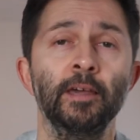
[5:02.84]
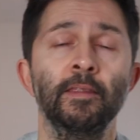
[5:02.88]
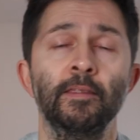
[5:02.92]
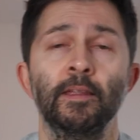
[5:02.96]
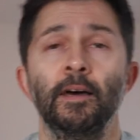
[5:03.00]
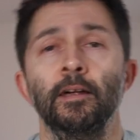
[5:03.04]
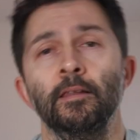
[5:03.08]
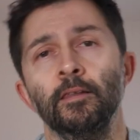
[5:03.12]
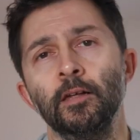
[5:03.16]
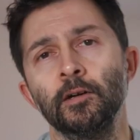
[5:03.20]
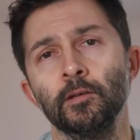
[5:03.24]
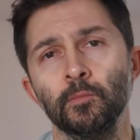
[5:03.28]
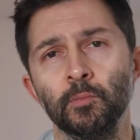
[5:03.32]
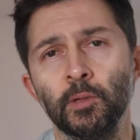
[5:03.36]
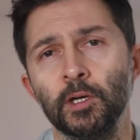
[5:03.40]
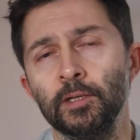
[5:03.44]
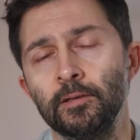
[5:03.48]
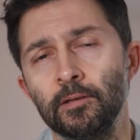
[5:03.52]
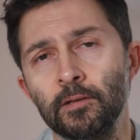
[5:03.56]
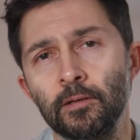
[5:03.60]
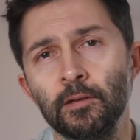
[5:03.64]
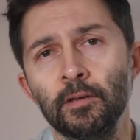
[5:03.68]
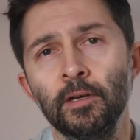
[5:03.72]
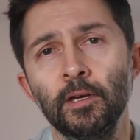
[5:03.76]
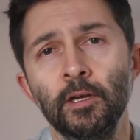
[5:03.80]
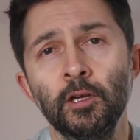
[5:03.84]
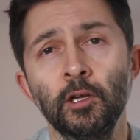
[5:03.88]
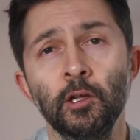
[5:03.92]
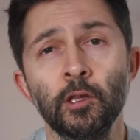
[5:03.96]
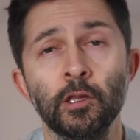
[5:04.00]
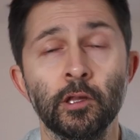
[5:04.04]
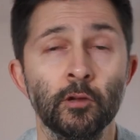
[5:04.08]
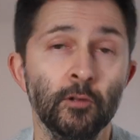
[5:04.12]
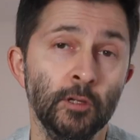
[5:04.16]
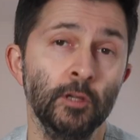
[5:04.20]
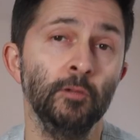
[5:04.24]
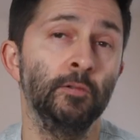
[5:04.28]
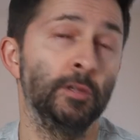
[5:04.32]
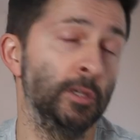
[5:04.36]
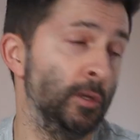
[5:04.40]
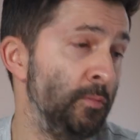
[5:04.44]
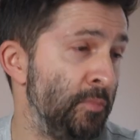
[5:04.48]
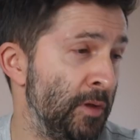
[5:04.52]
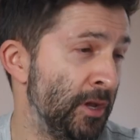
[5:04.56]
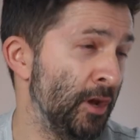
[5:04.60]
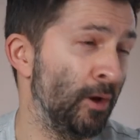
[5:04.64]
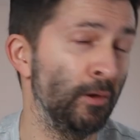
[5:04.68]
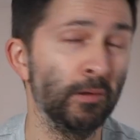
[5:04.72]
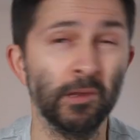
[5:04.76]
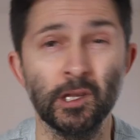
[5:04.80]
hit that like button so YouTube
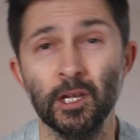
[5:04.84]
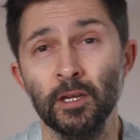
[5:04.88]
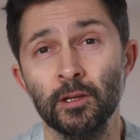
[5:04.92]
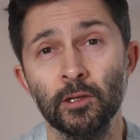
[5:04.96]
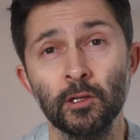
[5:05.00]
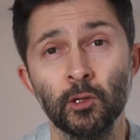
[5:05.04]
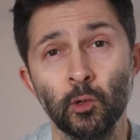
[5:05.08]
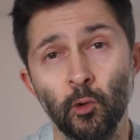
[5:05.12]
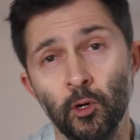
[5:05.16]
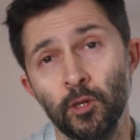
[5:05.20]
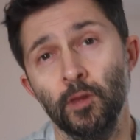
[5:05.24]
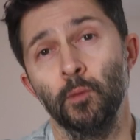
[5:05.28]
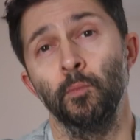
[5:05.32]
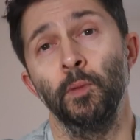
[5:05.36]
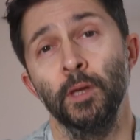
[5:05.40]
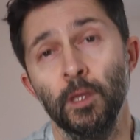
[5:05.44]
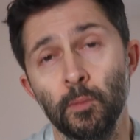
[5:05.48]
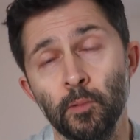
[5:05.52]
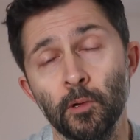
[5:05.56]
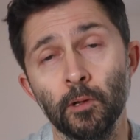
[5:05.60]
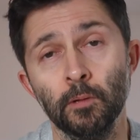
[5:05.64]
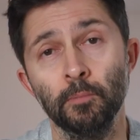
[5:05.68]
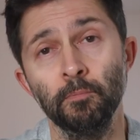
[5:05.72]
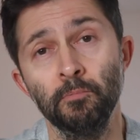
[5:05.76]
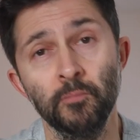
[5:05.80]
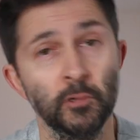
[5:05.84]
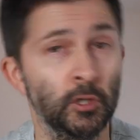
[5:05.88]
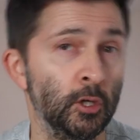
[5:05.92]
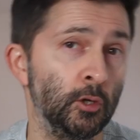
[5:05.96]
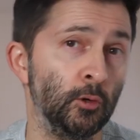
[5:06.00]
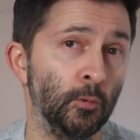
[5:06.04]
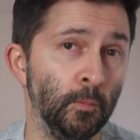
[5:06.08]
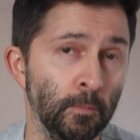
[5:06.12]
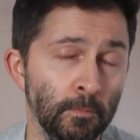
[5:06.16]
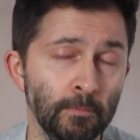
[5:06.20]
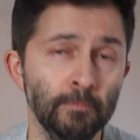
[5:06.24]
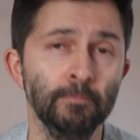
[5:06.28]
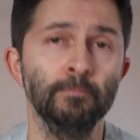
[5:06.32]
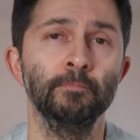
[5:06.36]
shows it to other people too.